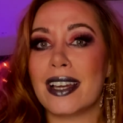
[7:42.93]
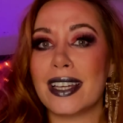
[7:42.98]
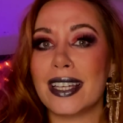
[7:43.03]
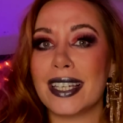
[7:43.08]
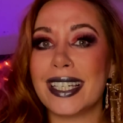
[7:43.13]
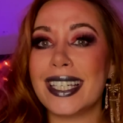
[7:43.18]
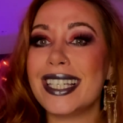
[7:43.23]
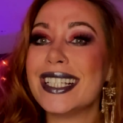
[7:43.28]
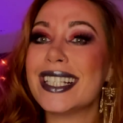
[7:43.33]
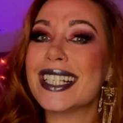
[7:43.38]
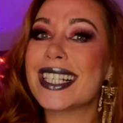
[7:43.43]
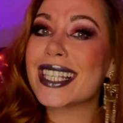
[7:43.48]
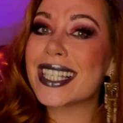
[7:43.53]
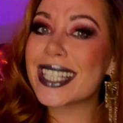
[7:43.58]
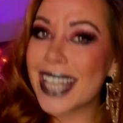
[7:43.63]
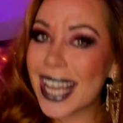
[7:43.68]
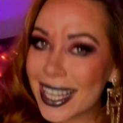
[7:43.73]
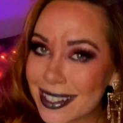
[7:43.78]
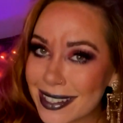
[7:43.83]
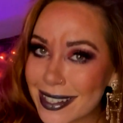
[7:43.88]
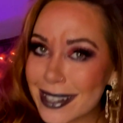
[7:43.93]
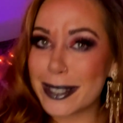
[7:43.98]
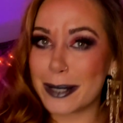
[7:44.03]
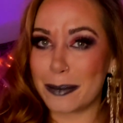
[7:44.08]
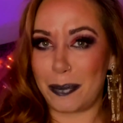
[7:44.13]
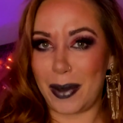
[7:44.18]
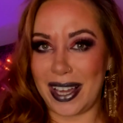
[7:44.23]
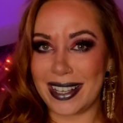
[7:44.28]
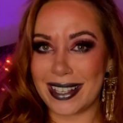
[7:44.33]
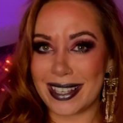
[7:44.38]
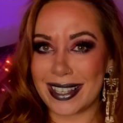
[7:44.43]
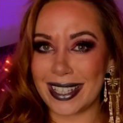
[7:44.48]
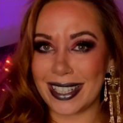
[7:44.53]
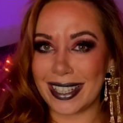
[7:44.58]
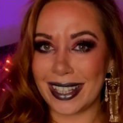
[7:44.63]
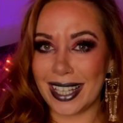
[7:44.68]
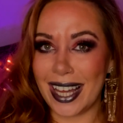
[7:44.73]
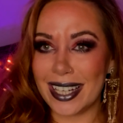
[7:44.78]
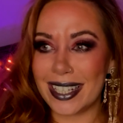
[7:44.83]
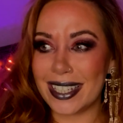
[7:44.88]
He says it's based
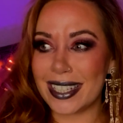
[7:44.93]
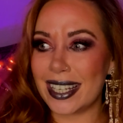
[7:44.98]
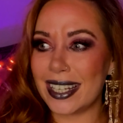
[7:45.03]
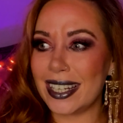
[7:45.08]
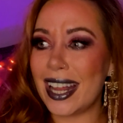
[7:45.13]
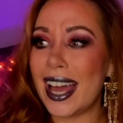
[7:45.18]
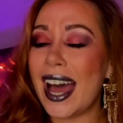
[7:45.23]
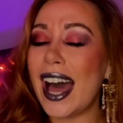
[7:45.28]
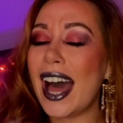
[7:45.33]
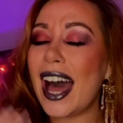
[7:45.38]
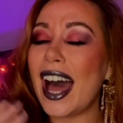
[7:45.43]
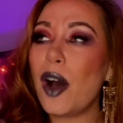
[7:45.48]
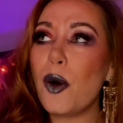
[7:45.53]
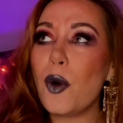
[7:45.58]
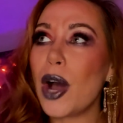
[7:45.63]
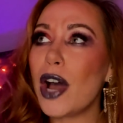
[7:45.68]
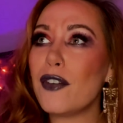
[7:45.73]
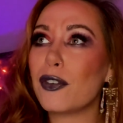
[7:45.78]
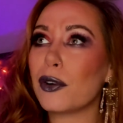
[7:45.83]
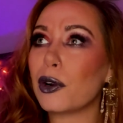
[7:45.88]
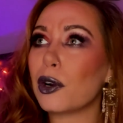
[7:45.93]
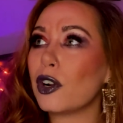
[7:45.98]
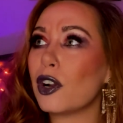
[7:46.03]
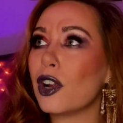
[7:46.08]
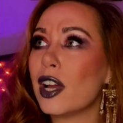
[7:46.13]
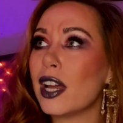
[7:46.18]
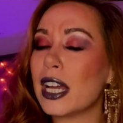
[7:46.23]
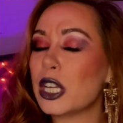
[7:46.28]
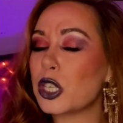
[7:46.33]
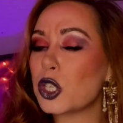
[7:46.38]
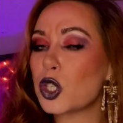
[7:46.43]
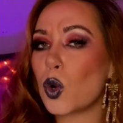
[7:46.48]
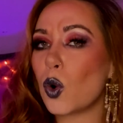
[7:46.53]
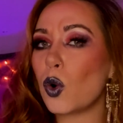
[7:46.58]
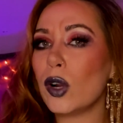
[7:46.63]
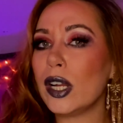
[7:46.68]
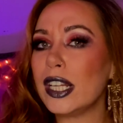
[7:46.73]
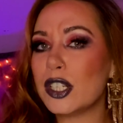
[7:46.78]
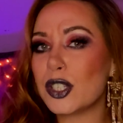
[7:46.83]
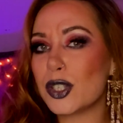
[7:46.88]
in London. However,
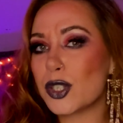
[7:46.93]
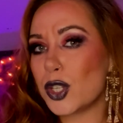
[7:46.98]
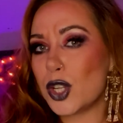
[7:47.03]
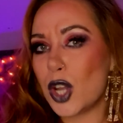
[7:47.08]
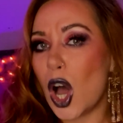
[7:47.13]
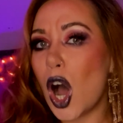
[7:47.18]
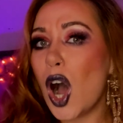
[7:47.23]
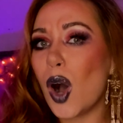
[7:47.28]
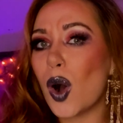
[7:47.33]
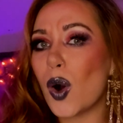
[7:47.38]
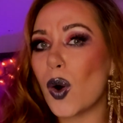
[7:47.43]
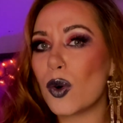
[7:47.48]
historians know